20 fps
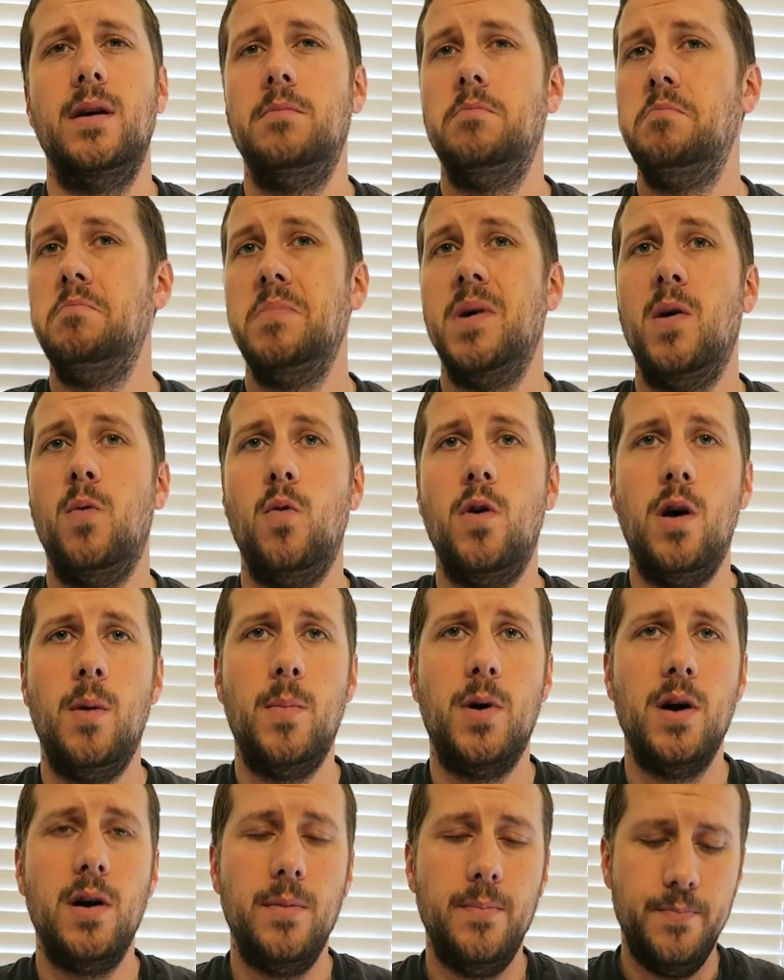up at
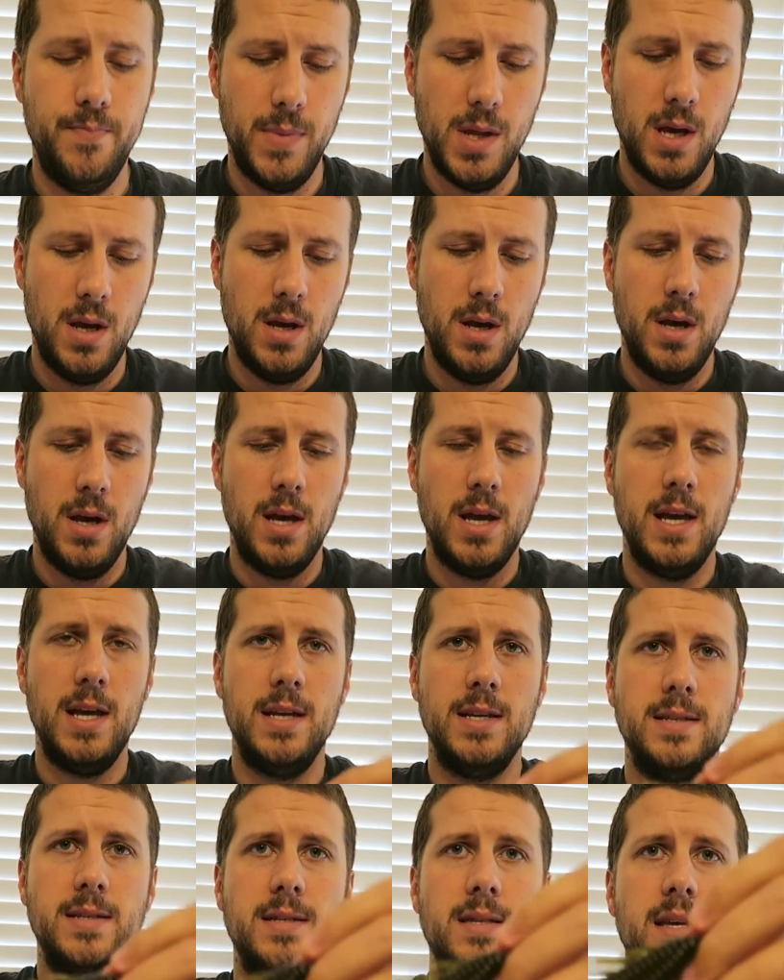Walmart,
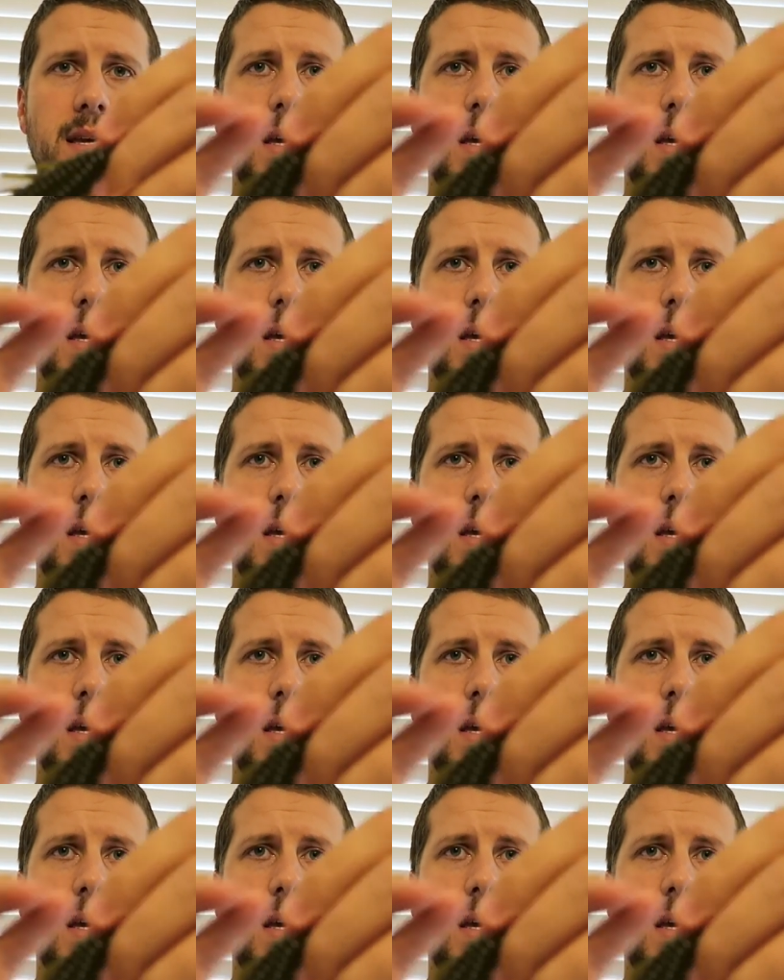is